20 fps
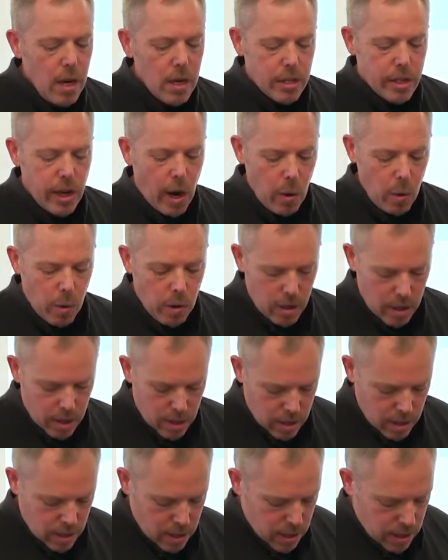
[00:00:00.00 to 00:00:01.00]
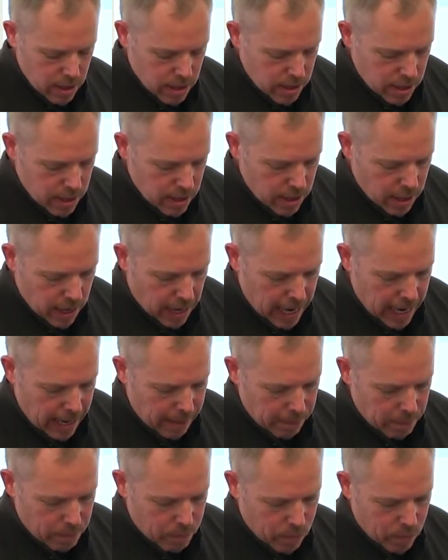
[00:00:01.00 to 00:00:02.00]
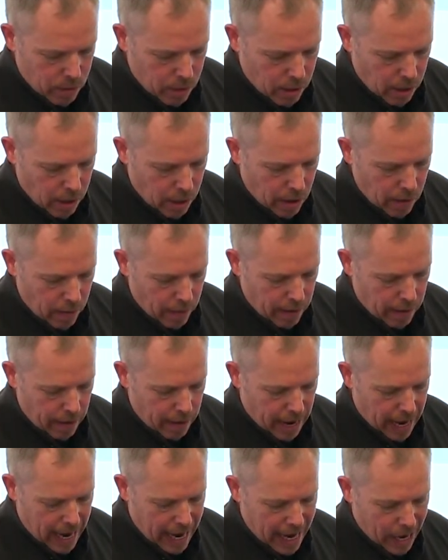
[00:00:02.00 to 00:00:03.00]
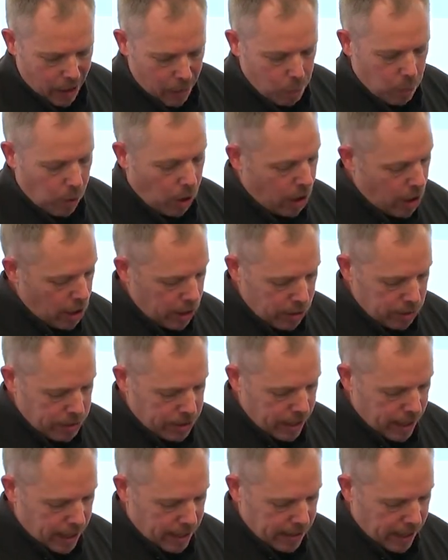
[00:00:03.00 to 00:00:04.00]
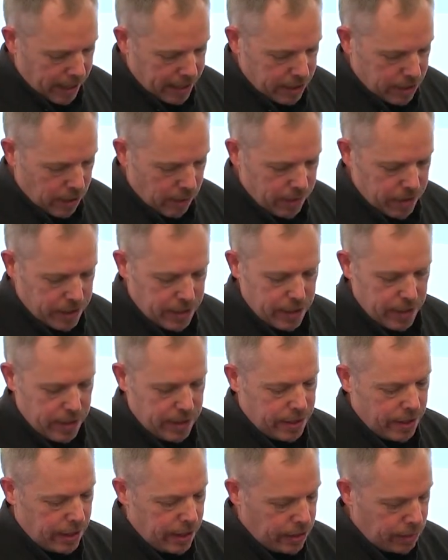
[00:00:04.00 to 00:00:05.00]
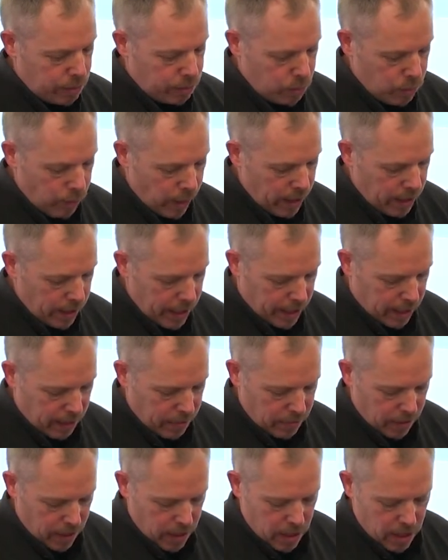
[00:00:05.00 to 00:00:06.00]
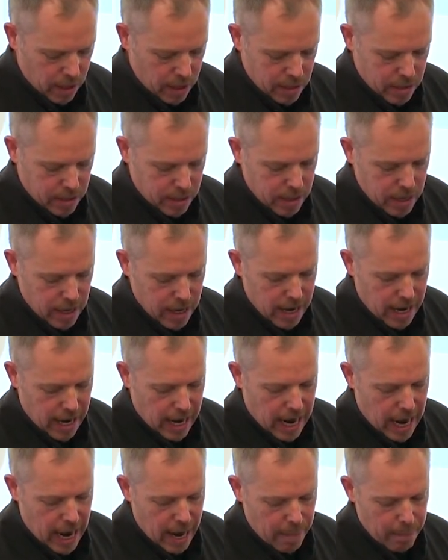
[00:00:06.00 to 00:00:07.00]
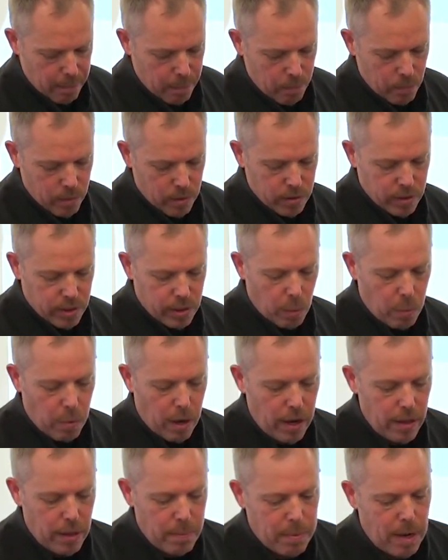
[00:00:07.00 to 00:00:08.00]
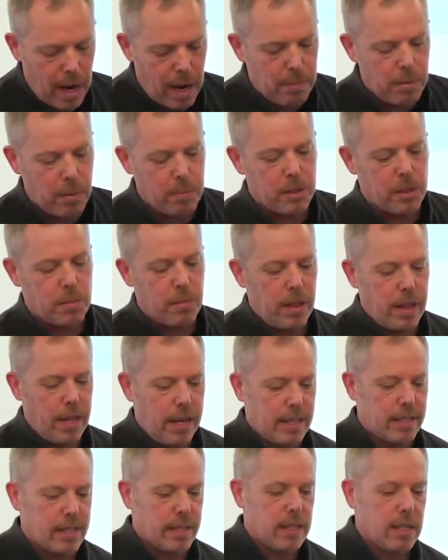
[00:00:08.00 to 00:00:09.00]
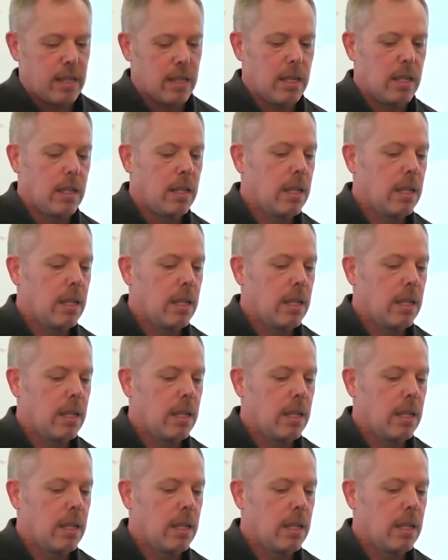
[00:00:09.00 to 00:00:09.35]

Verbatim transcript: So um, uh, we're all using online services. It's really convenient. Um, so what are the problems with this?